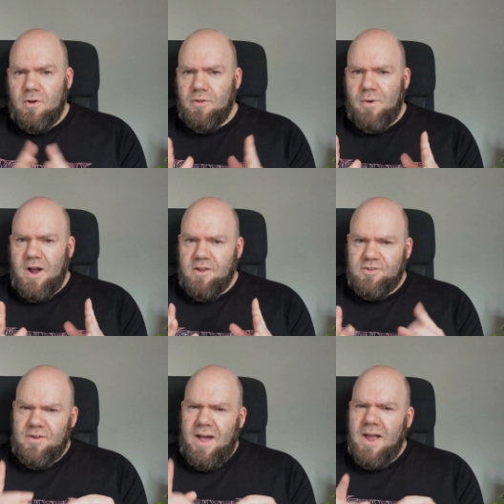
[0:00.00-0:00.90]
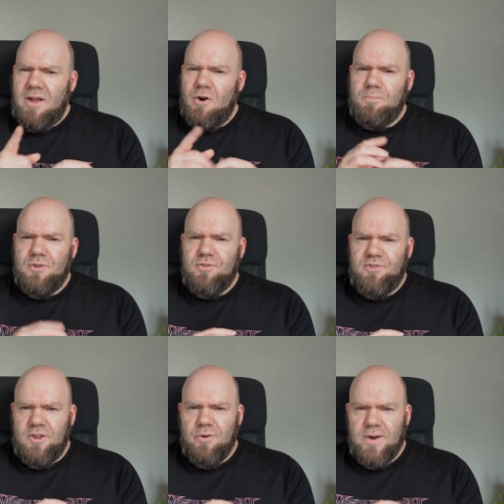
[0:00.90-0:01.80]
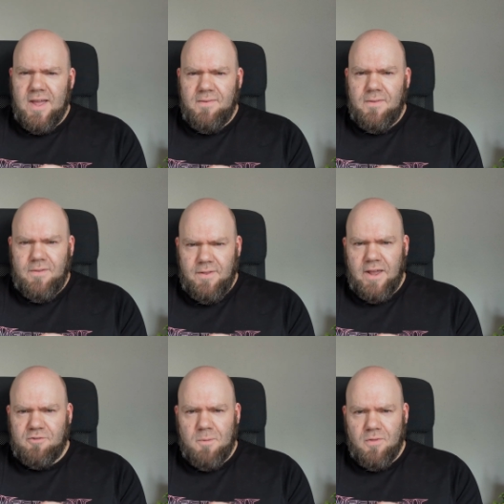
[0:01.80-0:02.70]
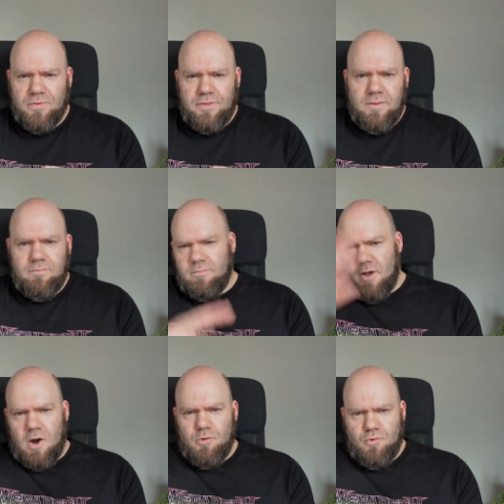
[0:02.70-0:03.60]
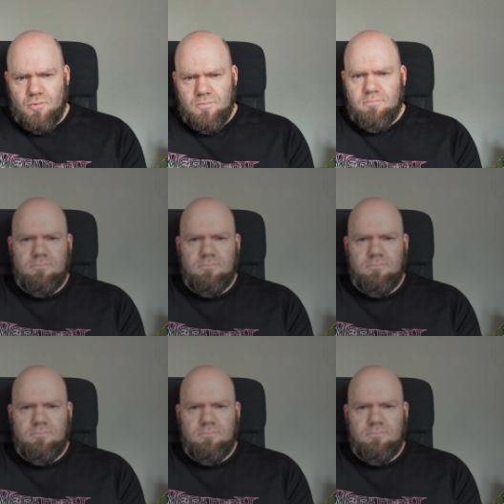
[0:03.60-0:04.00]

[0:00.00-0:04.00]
Otherwise, I hope to see you again next month. Houdoe!